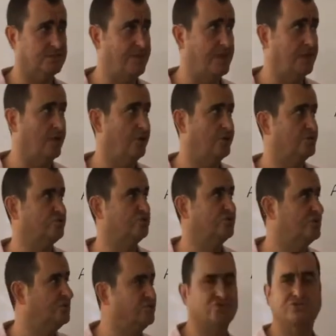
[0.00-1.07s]
to spending it on a
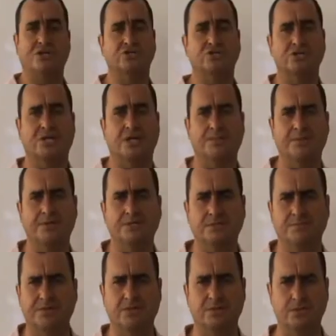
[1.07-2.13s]
construction company
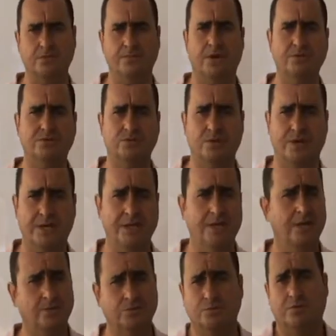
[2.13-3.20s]
to build a new motorway,
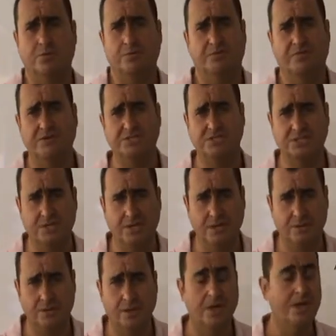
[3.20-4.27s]
which will probably be very
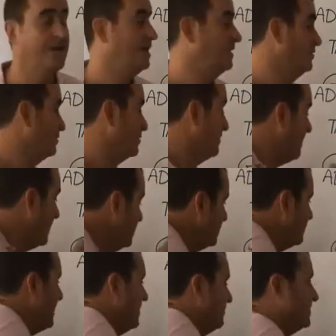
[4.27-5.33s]
slow.
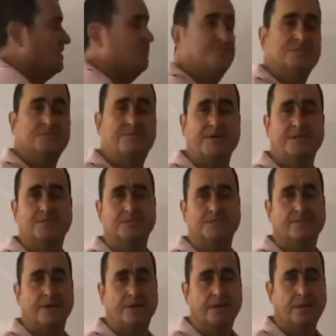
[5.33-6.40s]
Depending on how the government spends
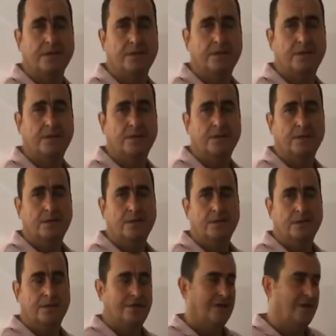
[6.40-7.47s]
its money,
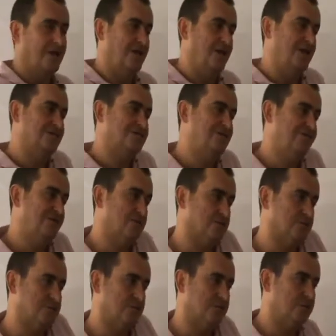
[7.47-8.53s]
it's
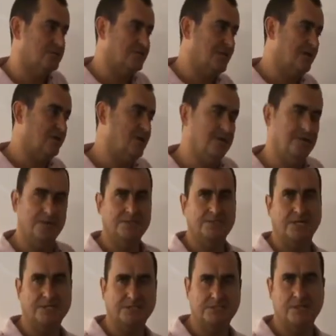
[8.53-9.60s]
difficult to calculate the
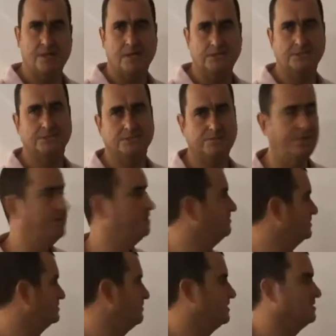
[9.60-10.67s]
exact size and speed
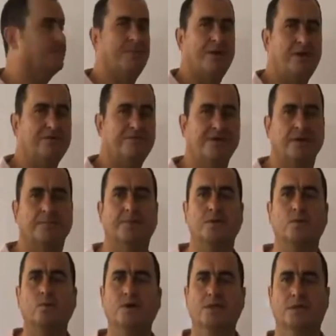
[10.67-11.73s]
of this multiplier effect, but
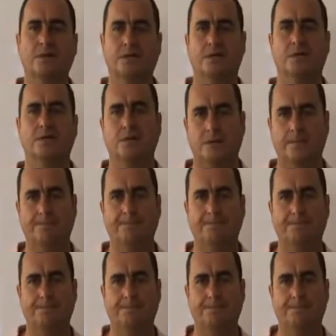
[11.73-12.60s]
it will occur.